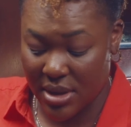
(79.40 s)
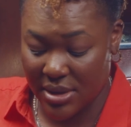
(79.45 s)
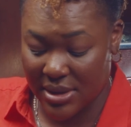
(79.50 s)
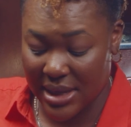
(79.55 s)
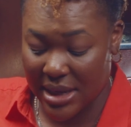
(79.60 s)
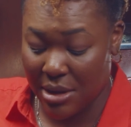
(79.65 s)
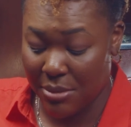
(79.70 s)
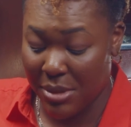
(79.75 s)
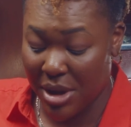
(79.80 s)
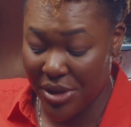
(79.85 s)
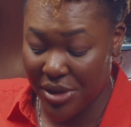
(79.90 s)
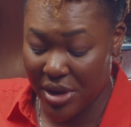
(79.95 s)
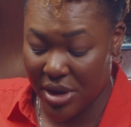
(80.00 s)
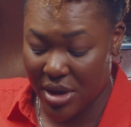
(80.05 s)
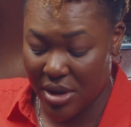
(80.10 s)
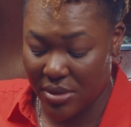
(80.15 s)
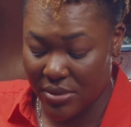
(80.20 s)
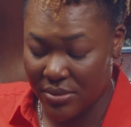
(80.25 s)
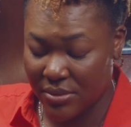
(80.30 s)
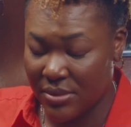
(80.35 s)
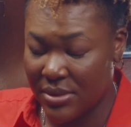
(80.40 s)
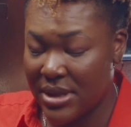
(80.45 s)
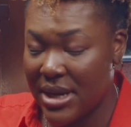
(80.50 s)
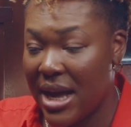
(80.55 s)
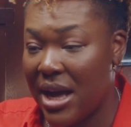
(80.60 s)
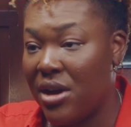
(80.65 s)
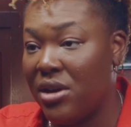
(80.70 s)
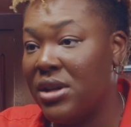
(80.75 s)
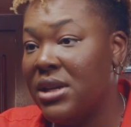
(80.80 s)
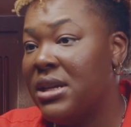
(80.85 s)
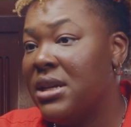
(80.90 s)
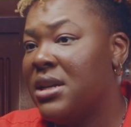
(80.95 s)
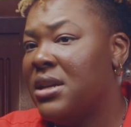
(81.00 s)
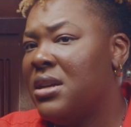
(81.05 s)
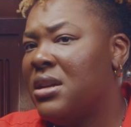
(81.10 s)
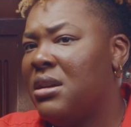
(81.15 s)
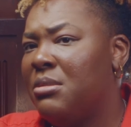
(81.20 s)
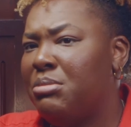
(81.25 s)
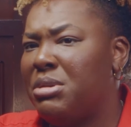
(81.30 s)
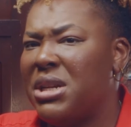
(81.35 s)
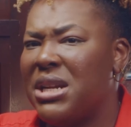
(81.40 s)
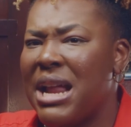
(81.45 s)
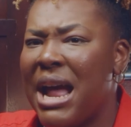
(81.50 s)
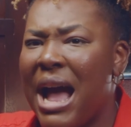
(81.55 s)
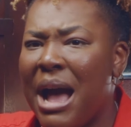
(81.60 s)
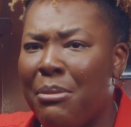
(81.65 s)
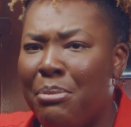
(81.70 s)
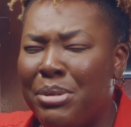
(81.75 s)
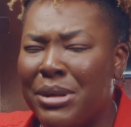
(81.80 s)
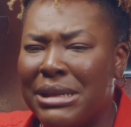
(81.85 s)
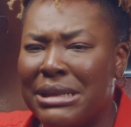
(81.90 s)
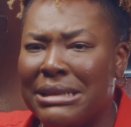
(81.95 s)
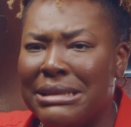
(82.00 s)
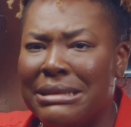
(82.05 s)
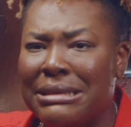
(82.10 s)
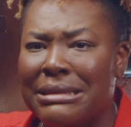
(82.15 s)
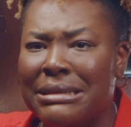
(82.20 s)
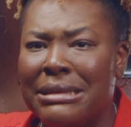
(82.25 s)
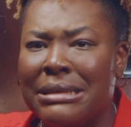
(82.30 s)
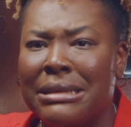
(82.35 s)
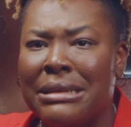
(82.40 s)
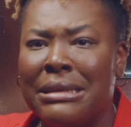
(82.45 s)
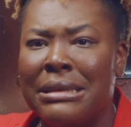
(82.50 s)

It's like a month ago now. But it happened.